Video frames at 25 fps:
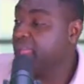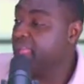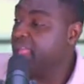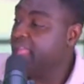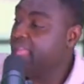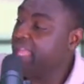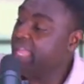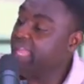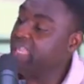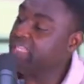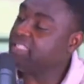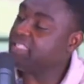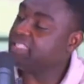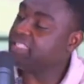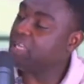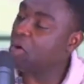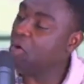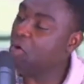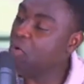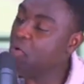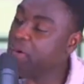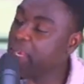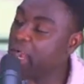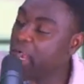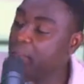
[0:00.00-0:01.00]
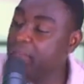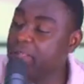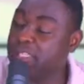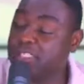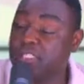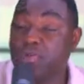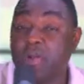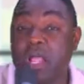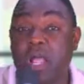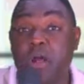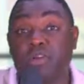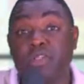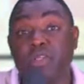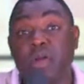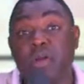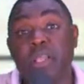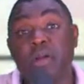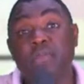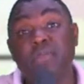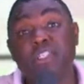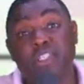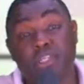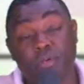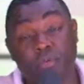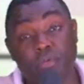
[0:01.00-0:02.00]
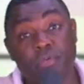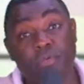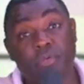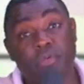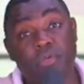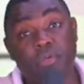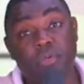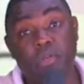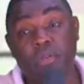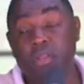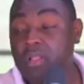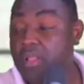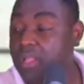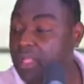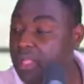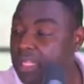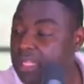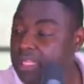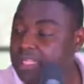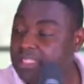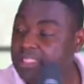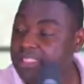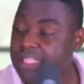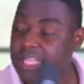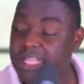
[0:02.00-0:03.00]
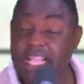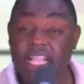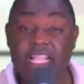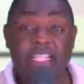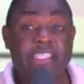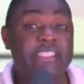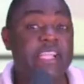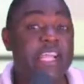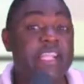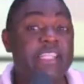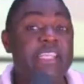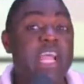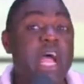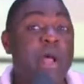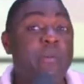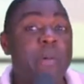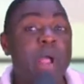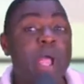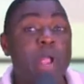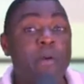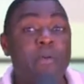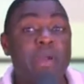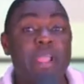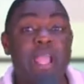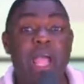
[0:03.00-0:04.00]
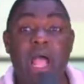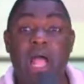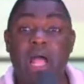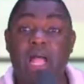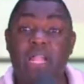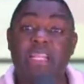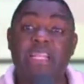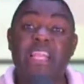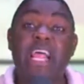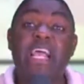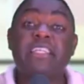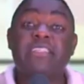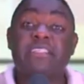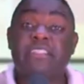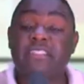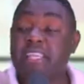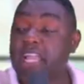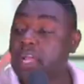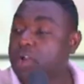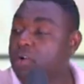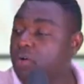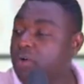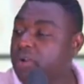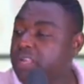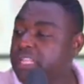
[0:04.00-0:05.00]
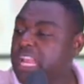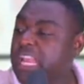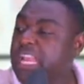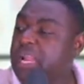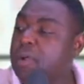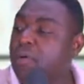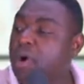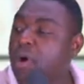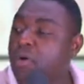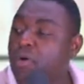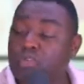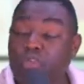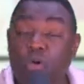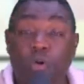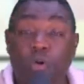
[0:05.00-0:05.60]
it is a who numbers where also yem show say ye change ya ban we ya next year no ye ne kwa koto